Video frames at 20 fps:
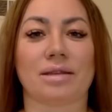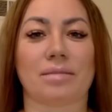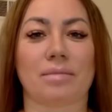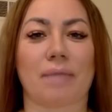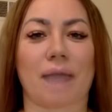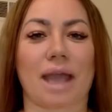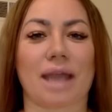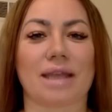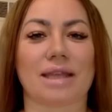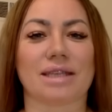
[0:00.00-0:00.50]

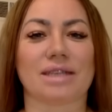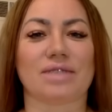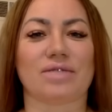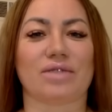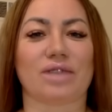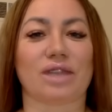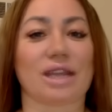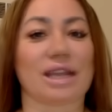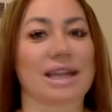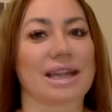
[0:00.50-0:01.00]
Buy this for
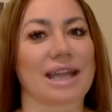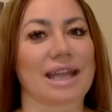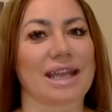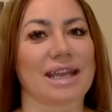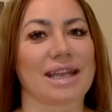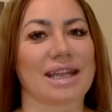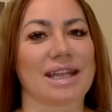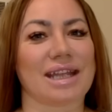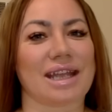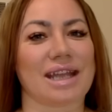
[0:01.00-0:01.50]
your
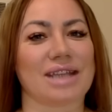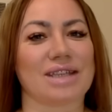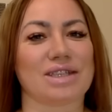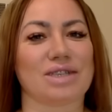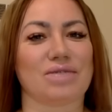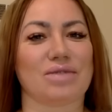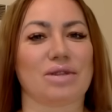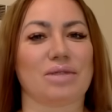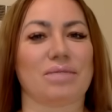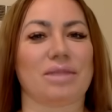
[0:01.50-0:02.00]
lady and she
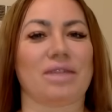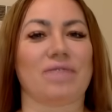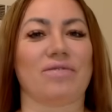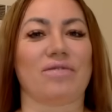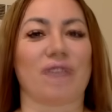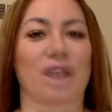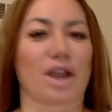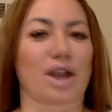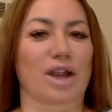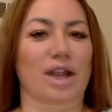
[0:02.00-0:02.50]
will be
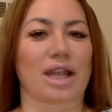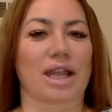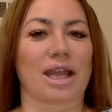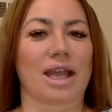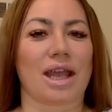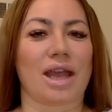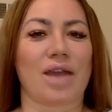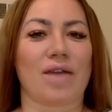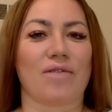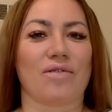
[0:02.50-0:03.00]
very,
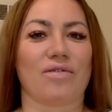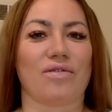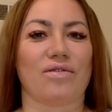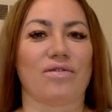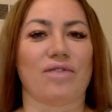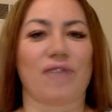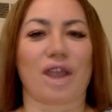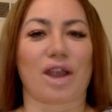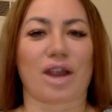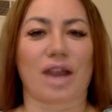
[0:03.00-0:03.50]

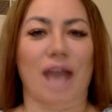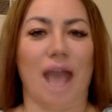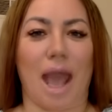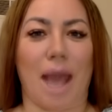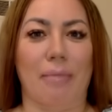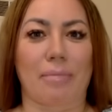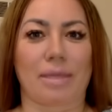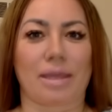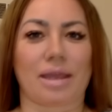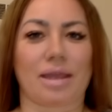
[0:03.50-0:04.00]
very
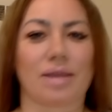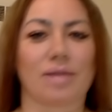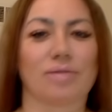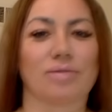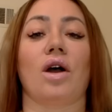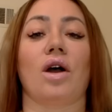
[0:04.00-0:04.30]
happy.